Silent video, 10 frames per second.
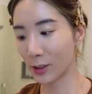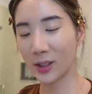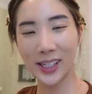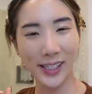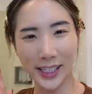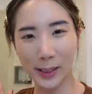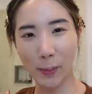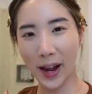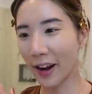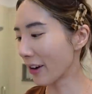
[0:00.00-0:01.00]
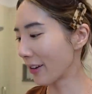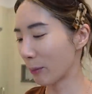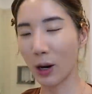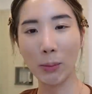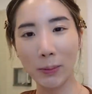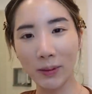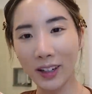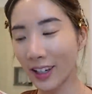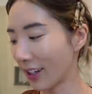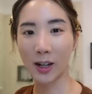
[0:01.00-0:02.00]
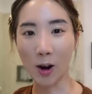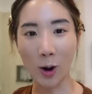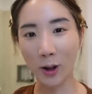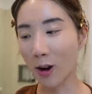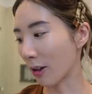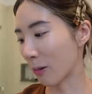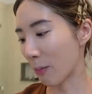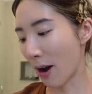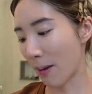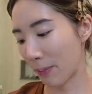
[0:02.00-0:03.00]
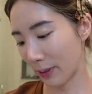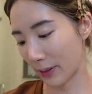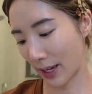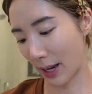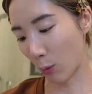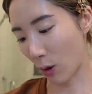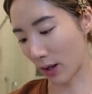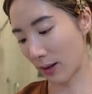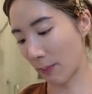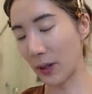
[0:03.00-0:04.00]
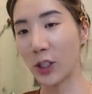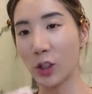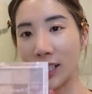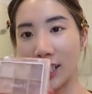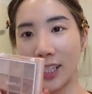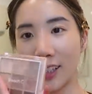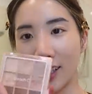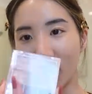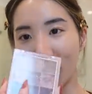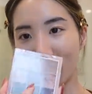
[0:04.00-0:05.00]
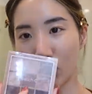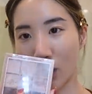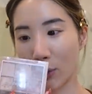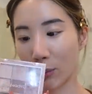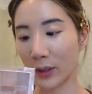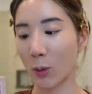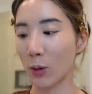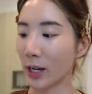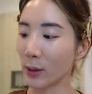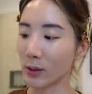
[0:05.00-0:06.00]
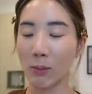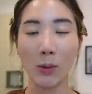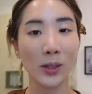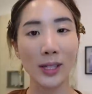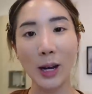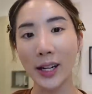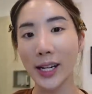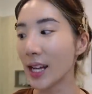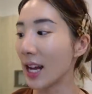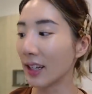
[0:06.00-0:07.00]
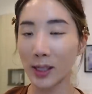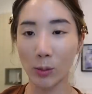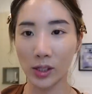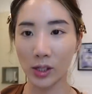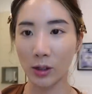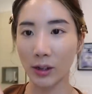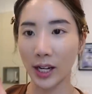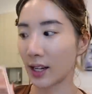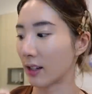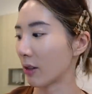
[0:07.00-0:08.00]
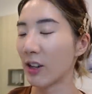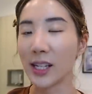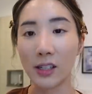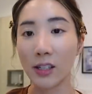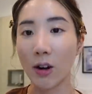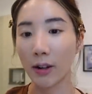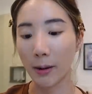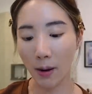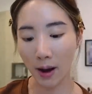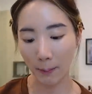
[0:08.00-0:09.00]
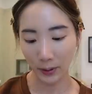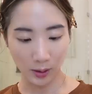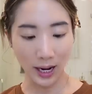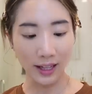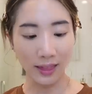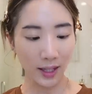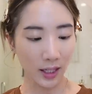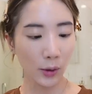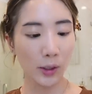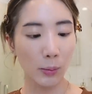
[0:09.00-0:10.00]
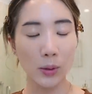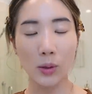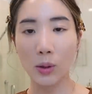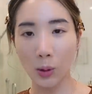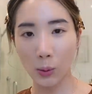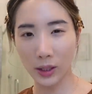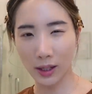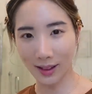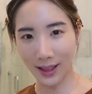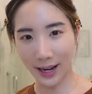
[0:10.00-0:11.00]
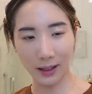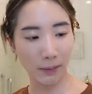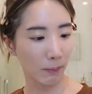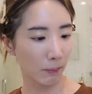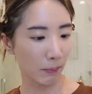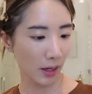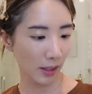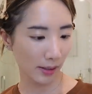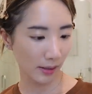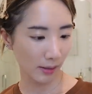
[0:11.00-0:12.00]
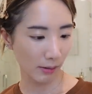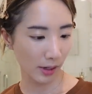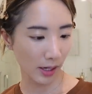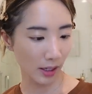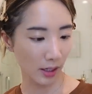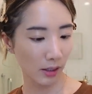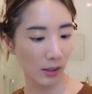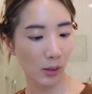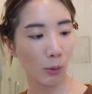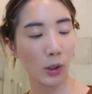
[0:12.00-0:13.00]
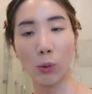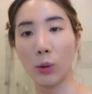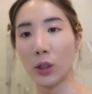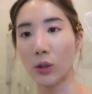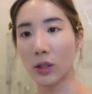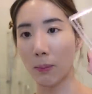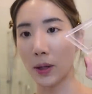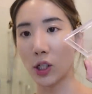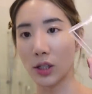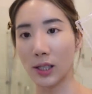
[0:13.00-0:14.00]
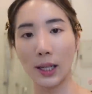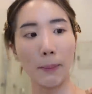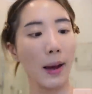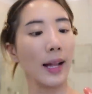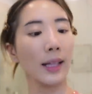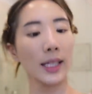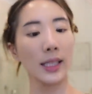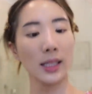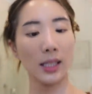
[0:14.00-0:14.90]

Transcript: Do these expire? Probably. They're all ColourPop and one Peach C. This is probably the one I use the most nowadays. This one's Korean, the rest are ColourPop. I think you're supposed to go with a light base, right? So we'll use the Peach C palette.